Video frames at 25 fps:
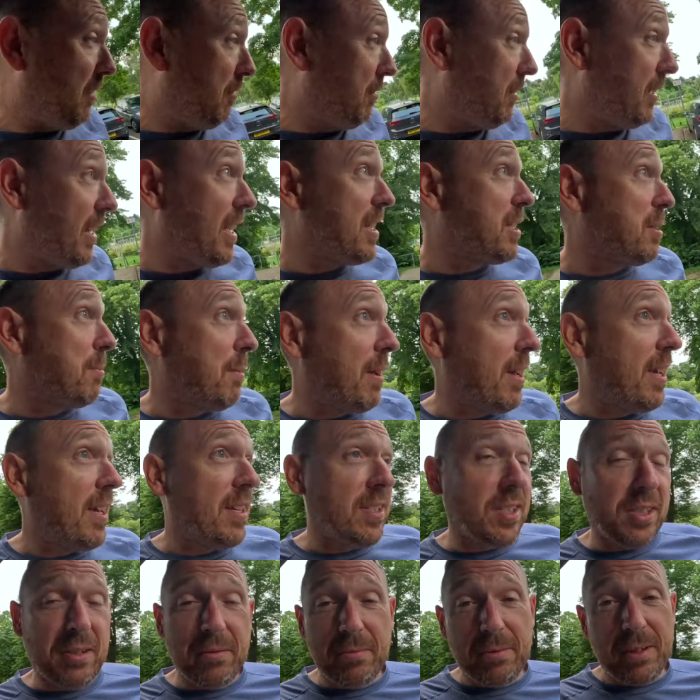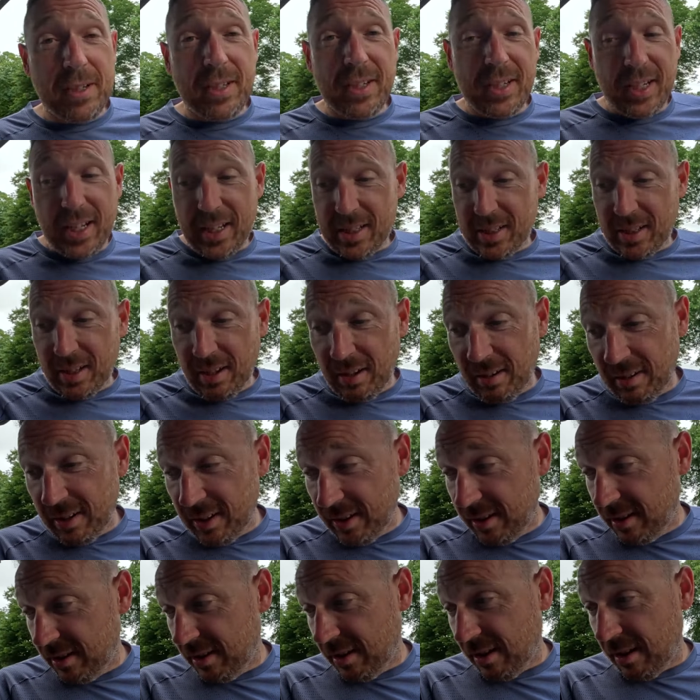think that's about it. So we're going to get
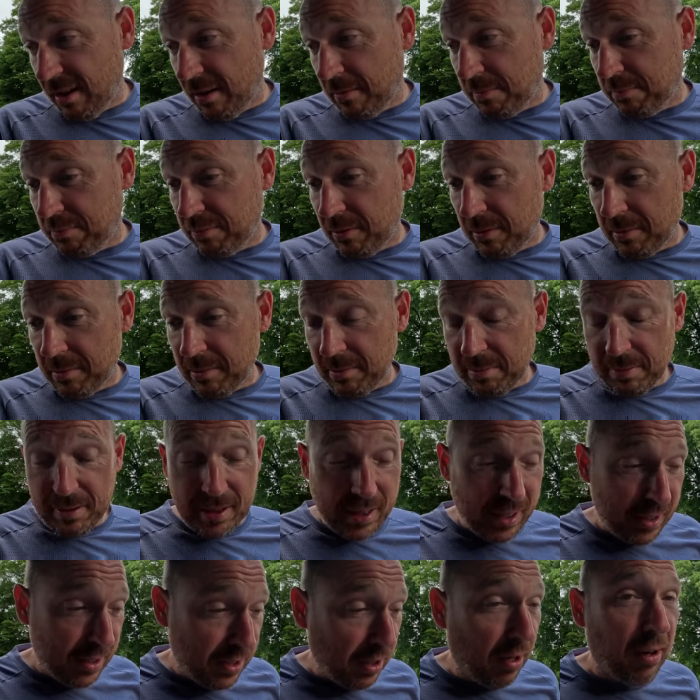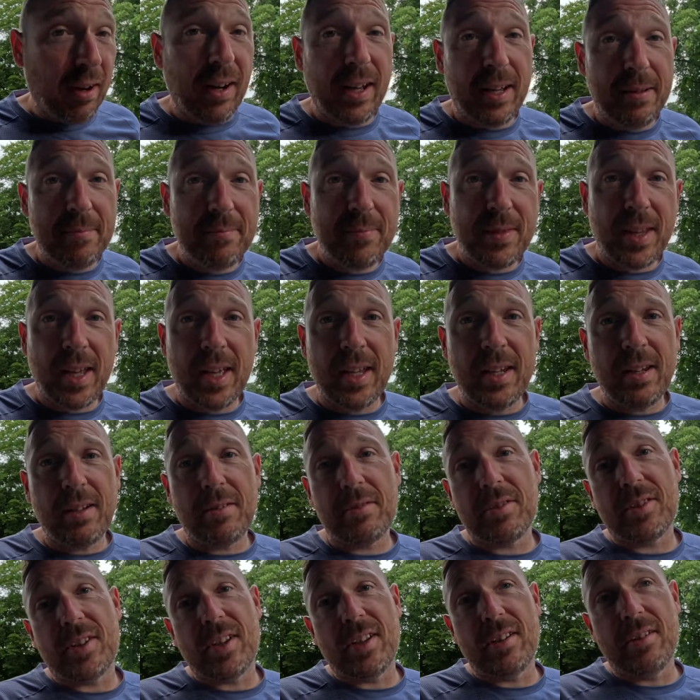started. I'll probably die, and I'll
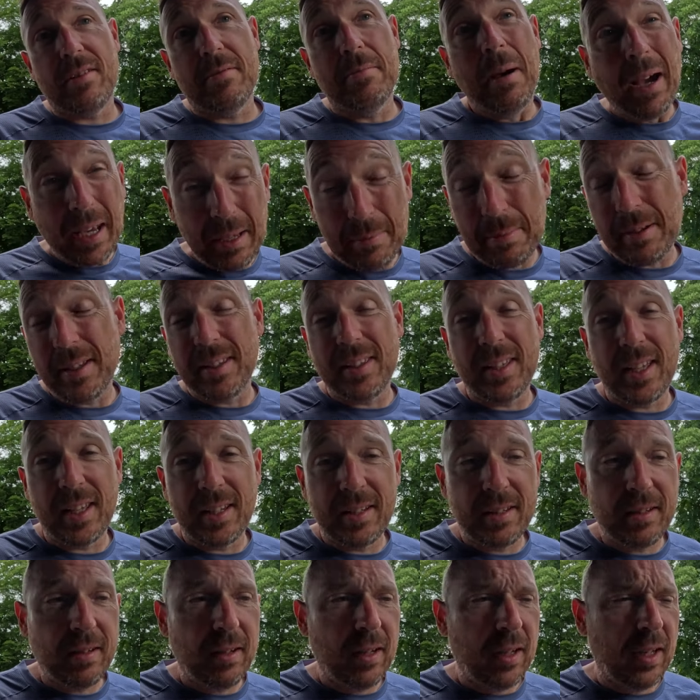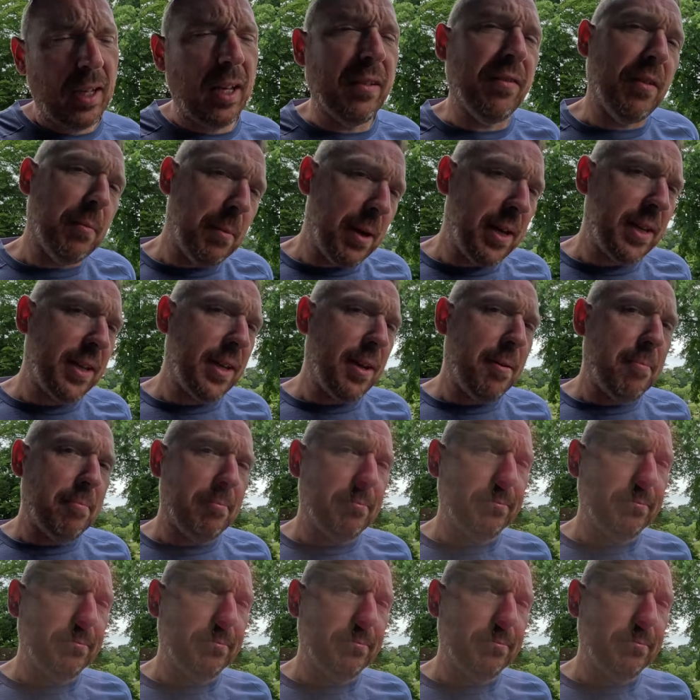see you maybe at the end if I make it.